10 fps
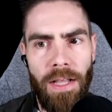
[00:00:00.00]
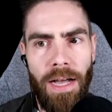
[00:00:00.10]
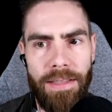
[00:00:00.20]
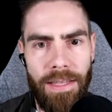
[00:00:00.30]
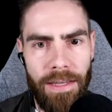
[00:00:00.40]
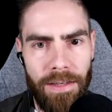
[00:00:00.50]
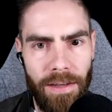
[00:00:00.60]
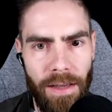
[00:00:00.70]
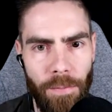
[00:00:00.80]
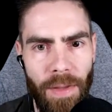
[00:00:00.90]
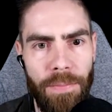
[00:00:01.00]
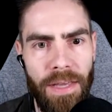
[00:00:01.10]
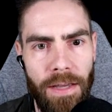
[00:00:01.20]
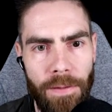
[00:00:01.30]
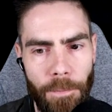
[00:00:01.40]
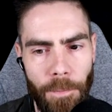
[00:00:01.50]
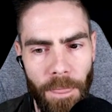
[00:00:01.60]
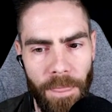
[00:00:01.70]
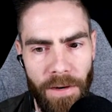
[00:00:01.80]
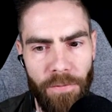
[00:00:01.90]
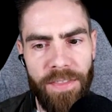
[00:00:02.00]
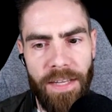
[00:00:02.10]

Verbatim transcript: I think maybe different